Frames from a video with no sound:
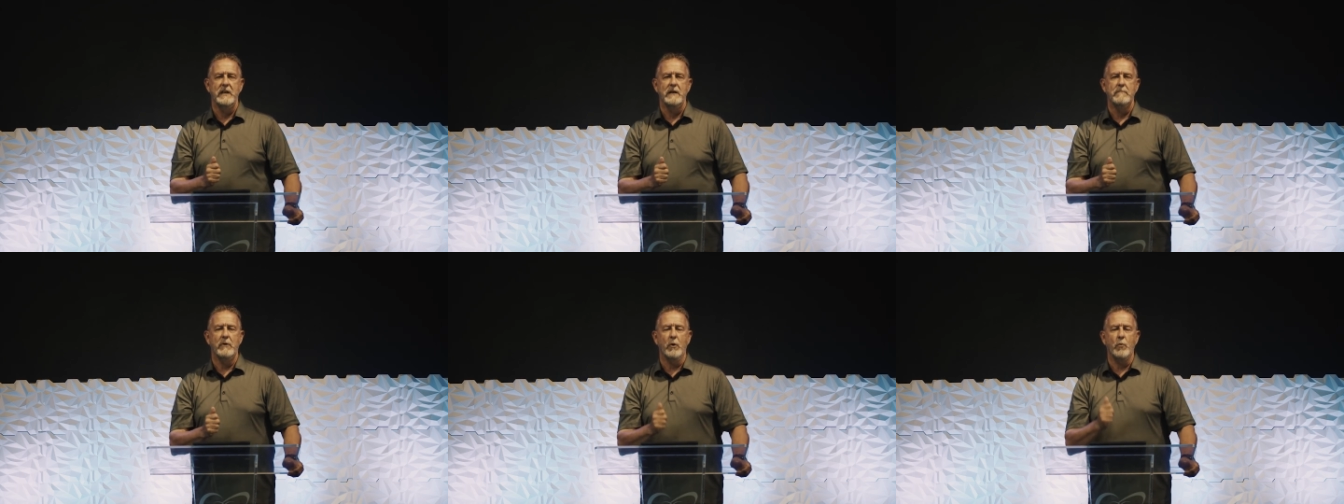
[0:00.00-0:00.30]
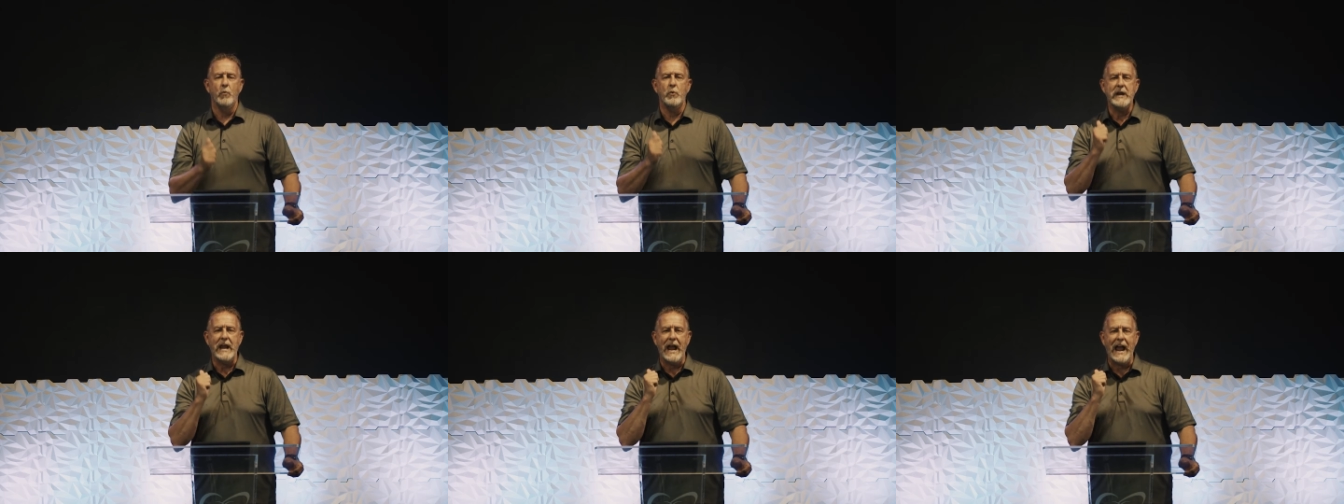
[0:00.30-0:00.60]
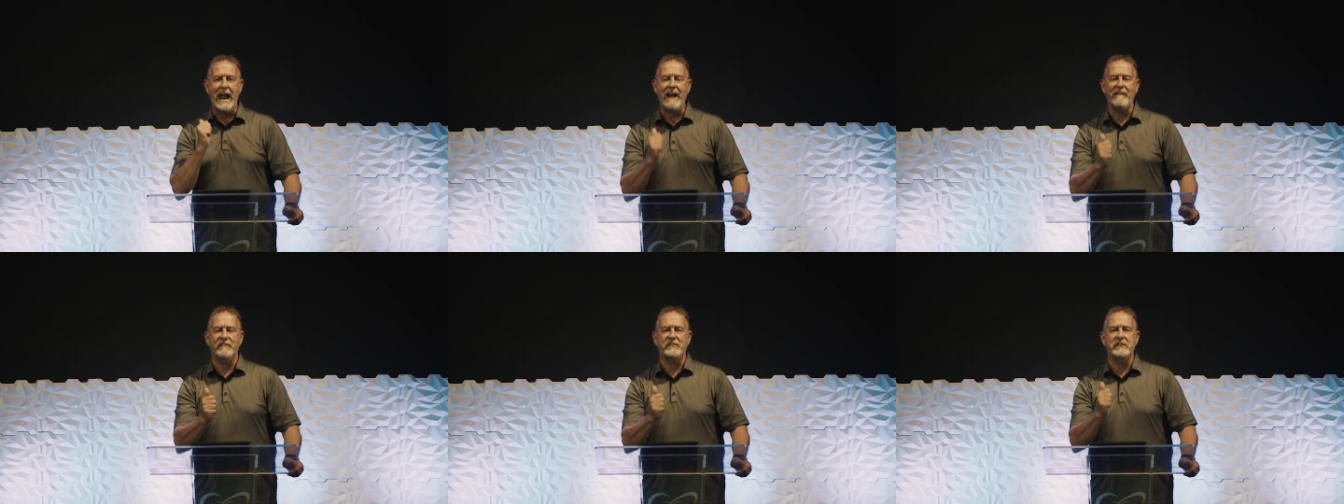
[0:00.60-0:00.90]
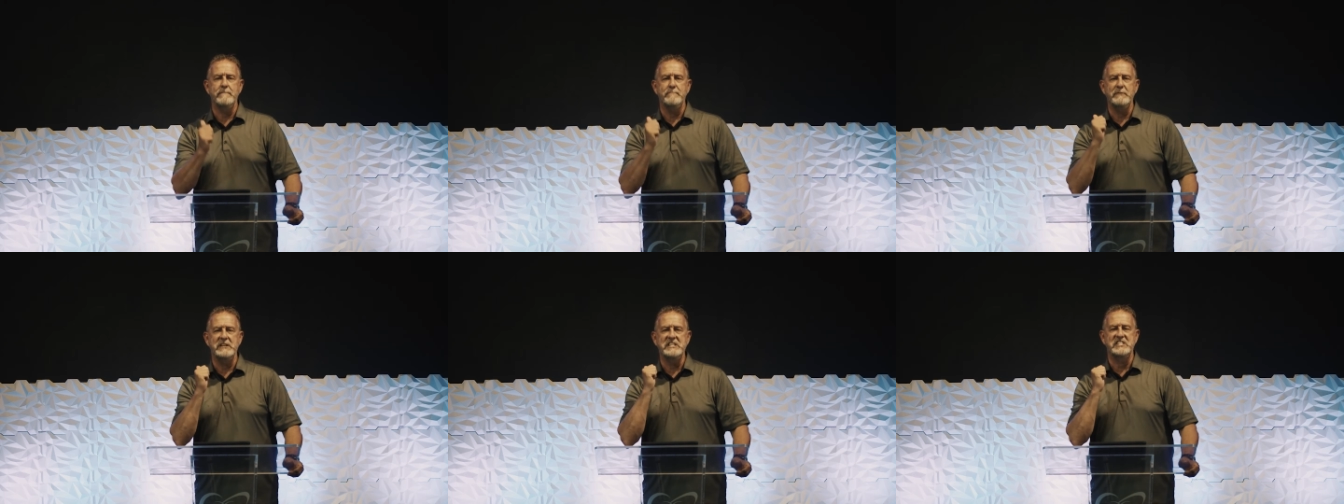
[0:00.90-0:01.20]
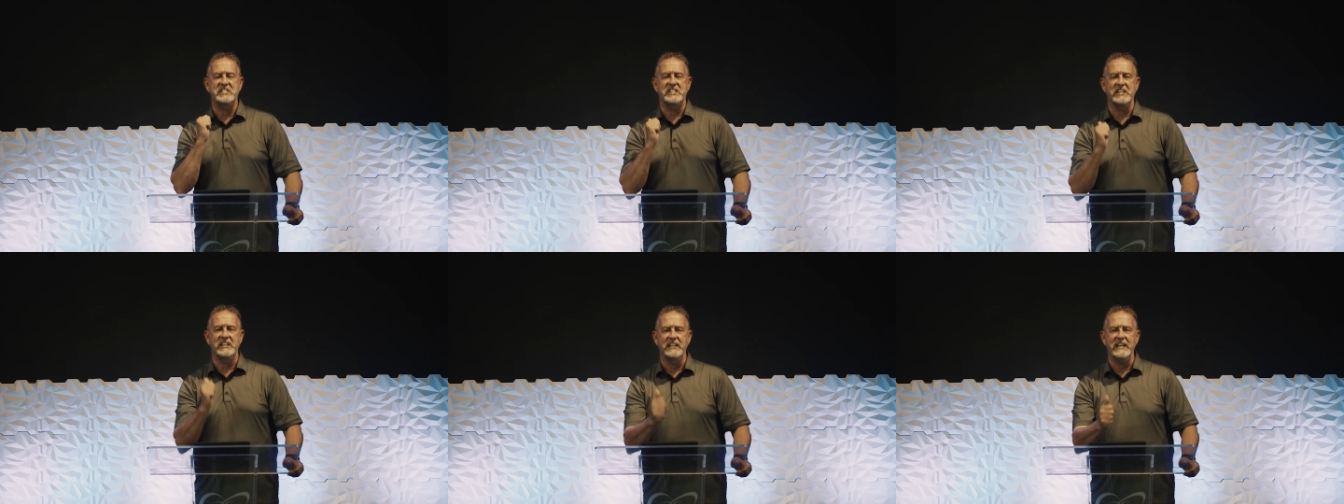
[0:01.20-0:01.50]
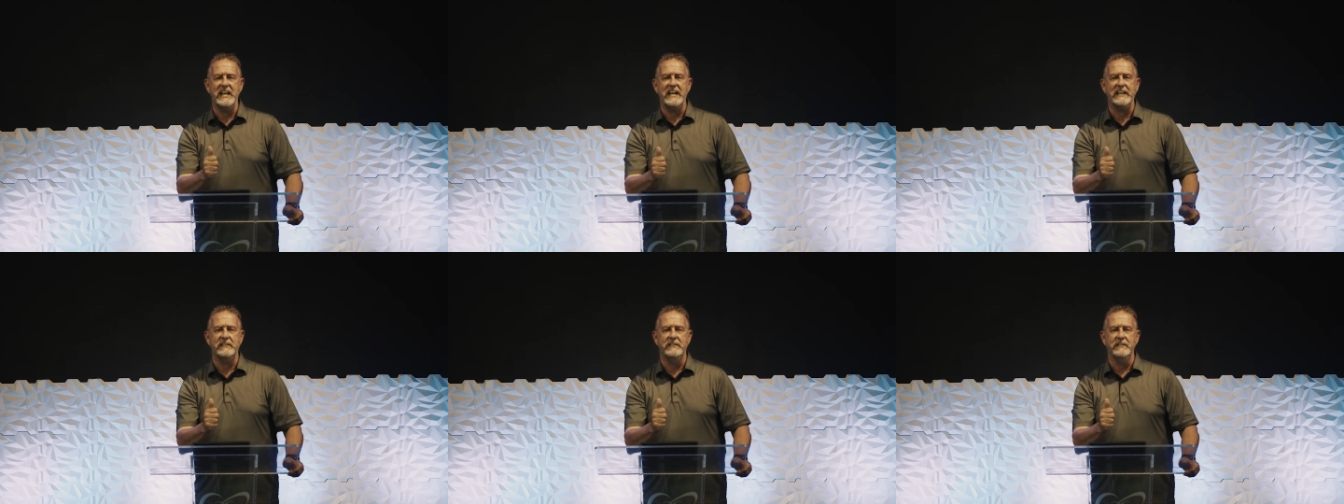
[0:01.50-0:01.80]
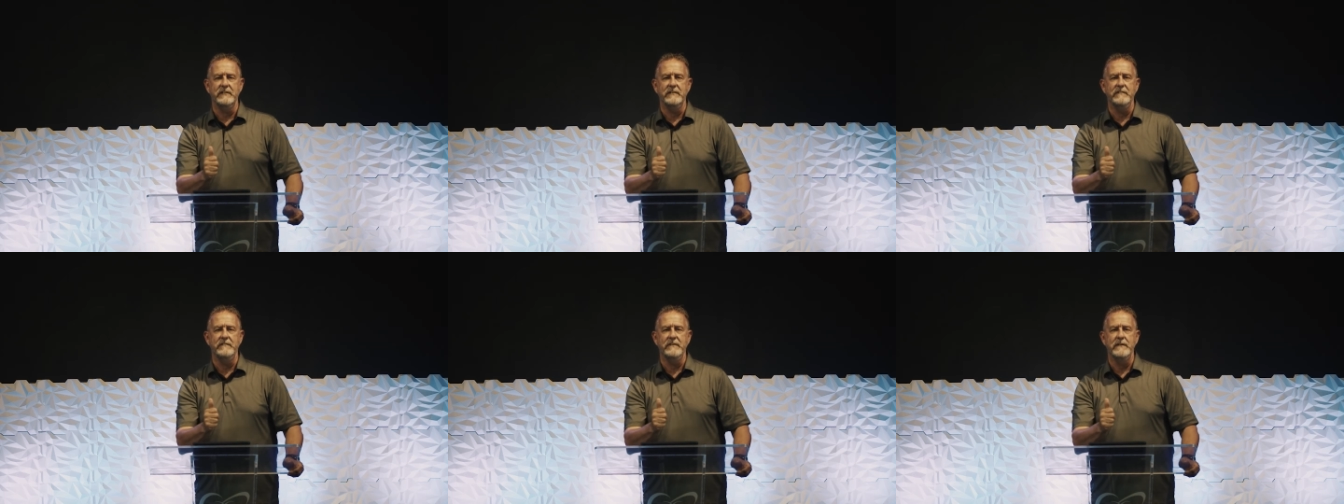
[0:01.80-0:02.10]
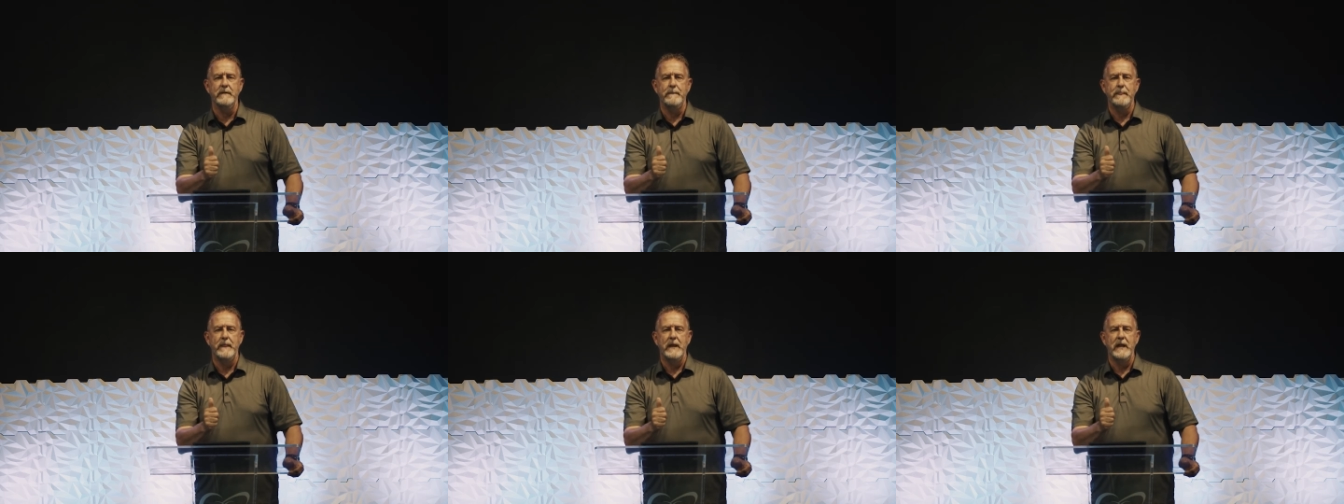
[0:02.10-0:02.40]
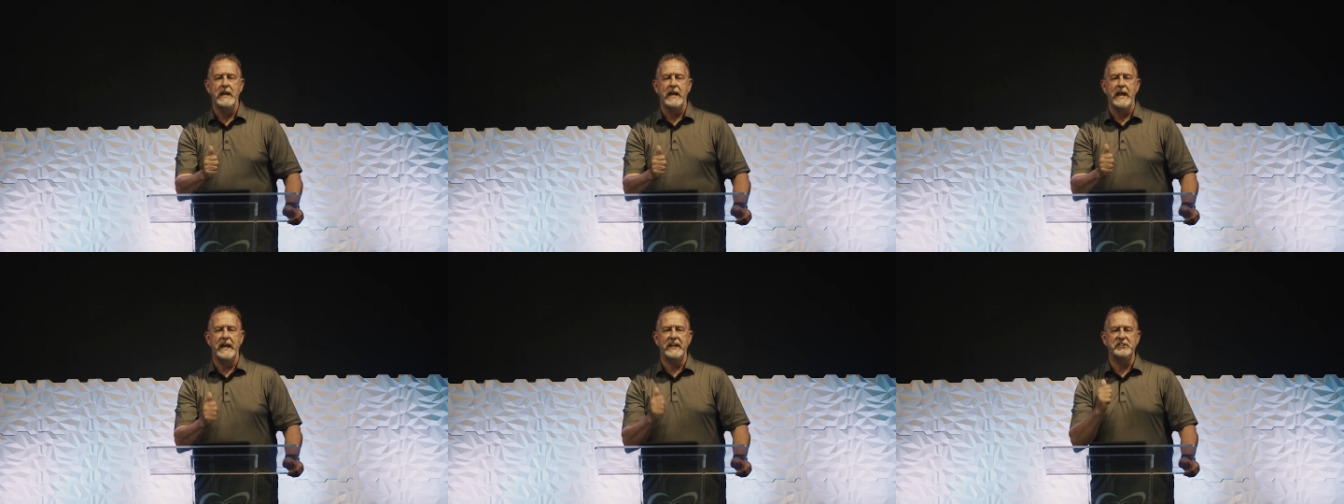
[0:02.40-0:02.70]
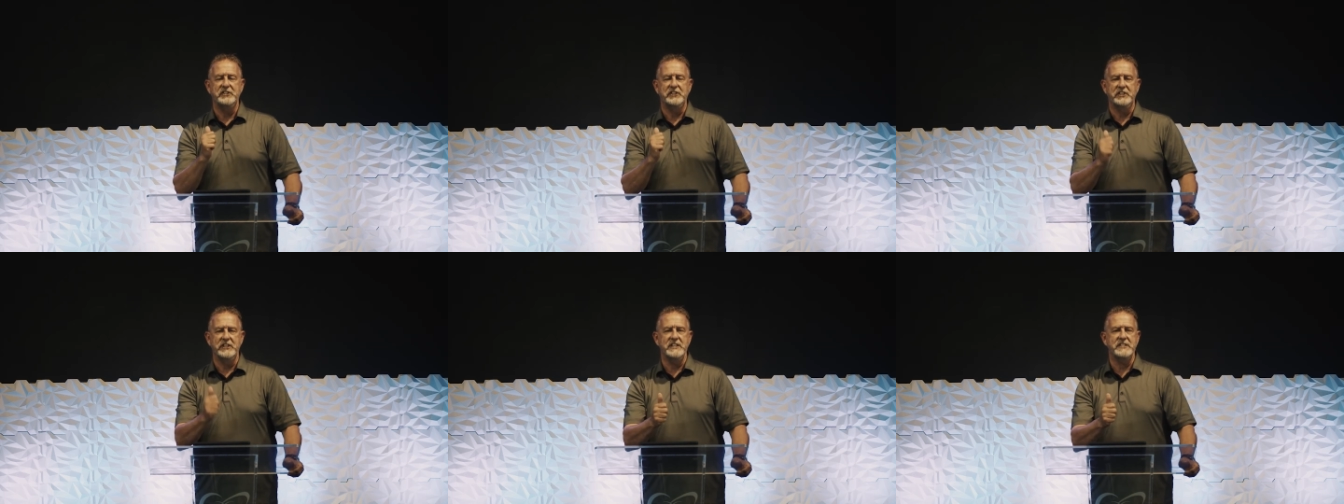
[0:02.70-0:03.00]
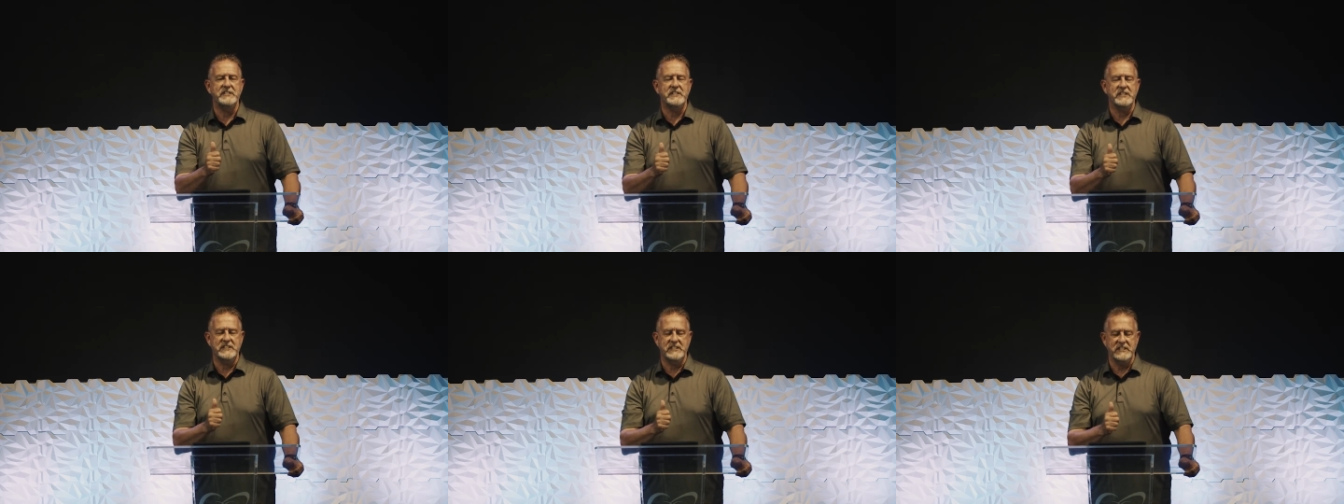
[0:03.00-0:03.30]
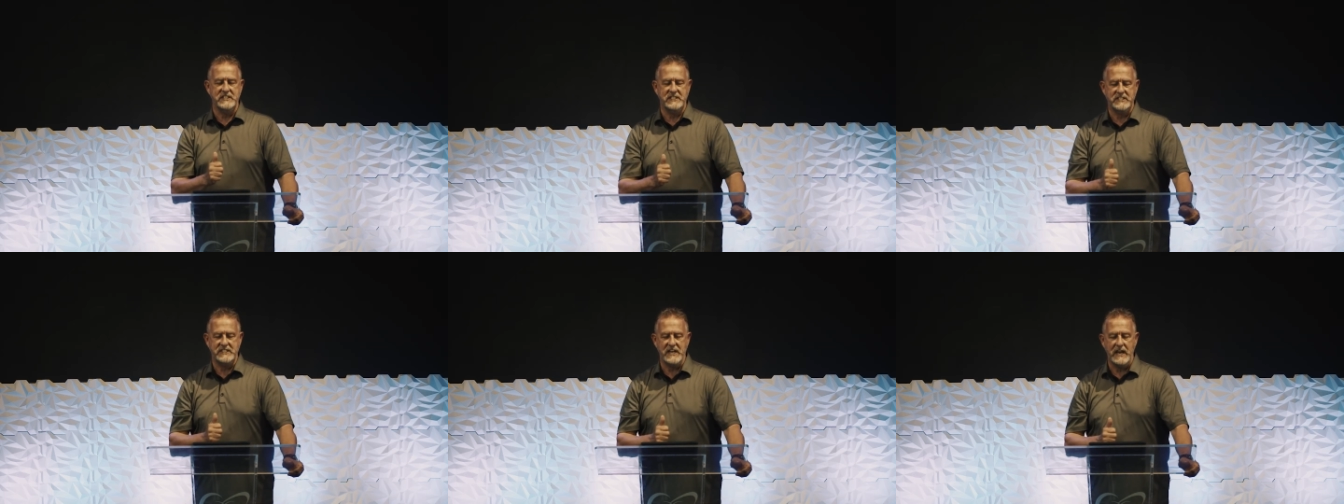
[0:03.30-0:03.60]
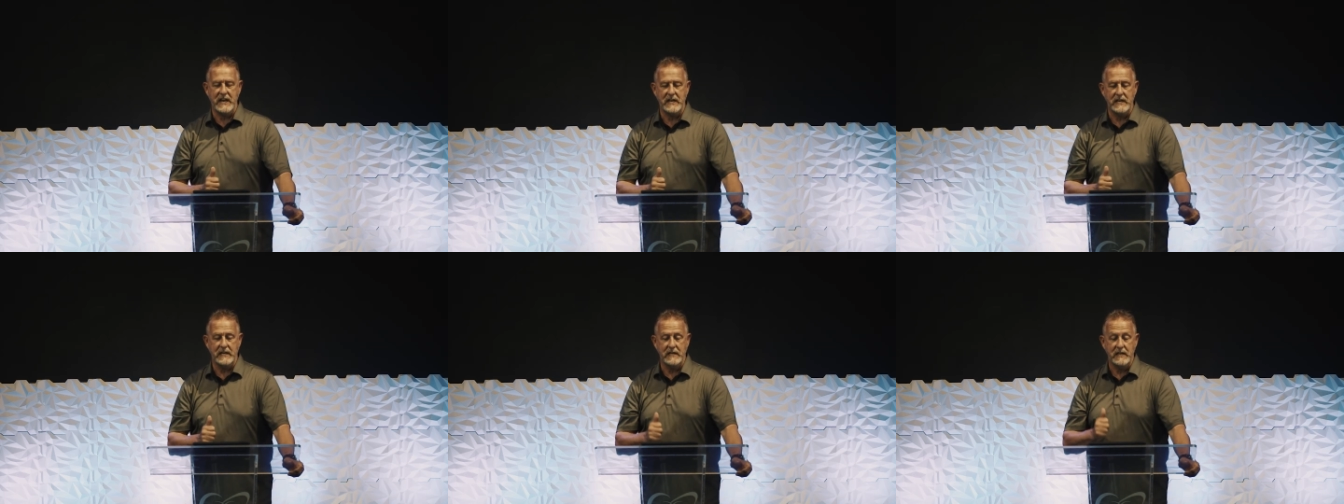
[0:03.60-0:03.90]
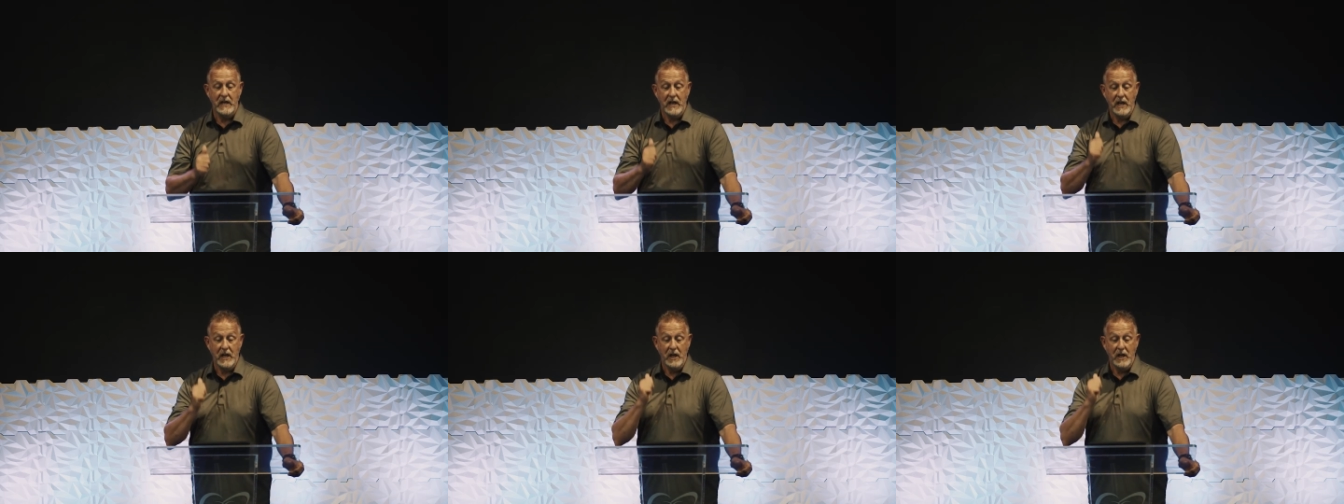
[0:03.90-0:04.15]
But we have to be selective. And Jesus is saying,